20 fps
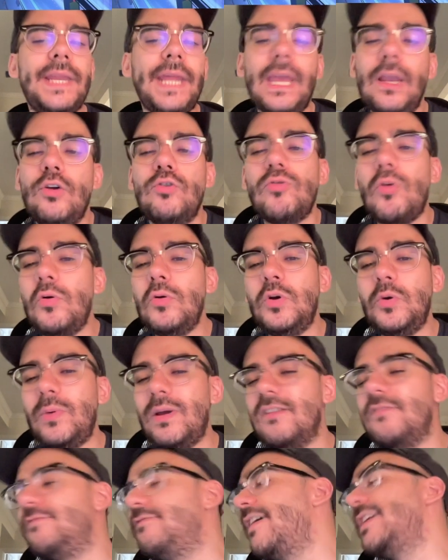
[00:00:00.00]
and Grogu
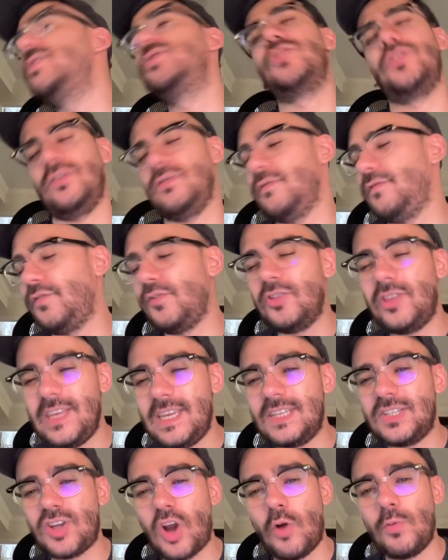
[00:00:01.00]
adventure for the
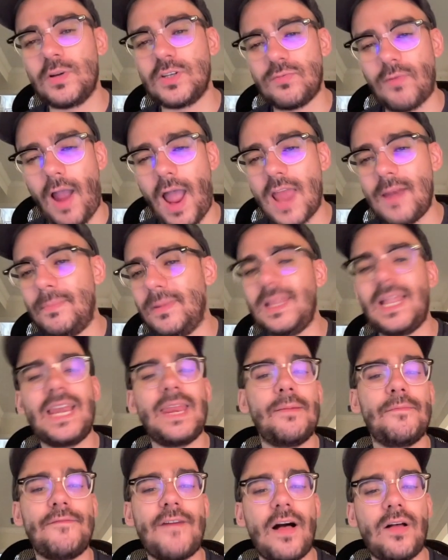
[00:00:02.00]
Star Wars ride
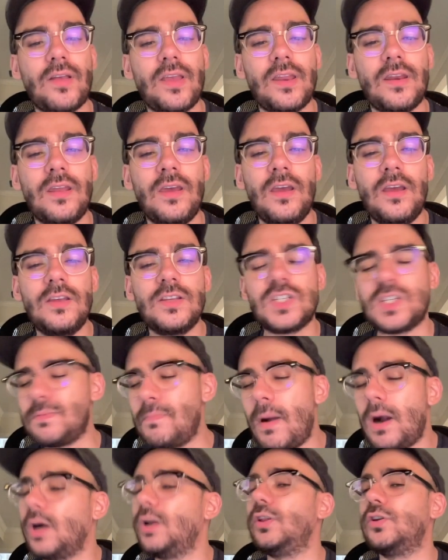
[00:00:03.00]
Millennium Falcon
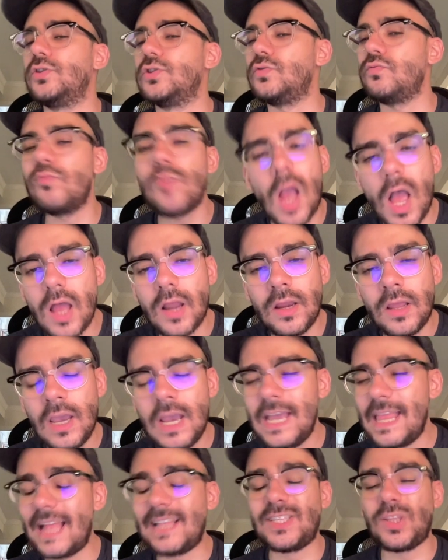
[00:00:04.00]
Smuggler's Run.
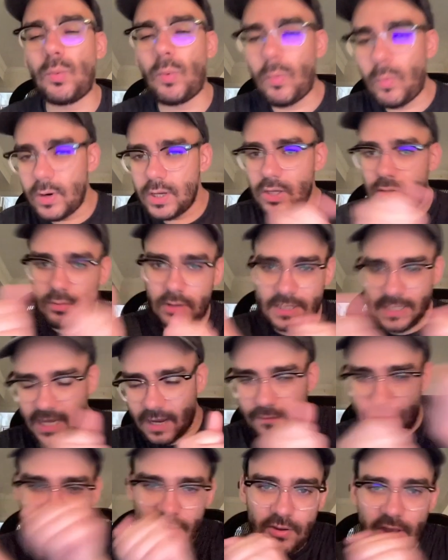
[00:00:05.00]
That's the one where it's like
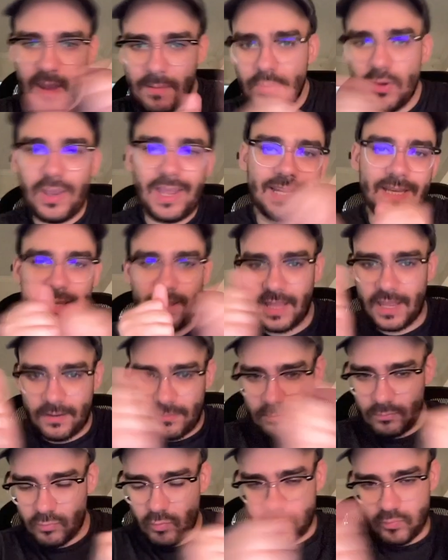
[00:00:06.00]
a video game, you get to like
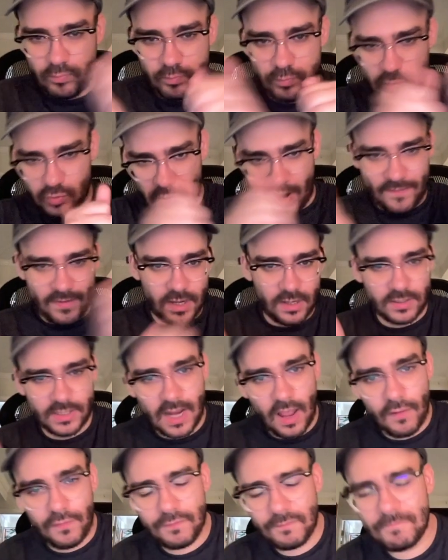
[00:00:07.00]
drive it
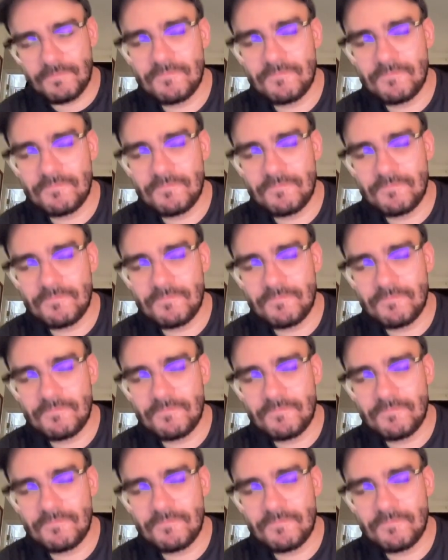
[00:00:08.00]
yourself.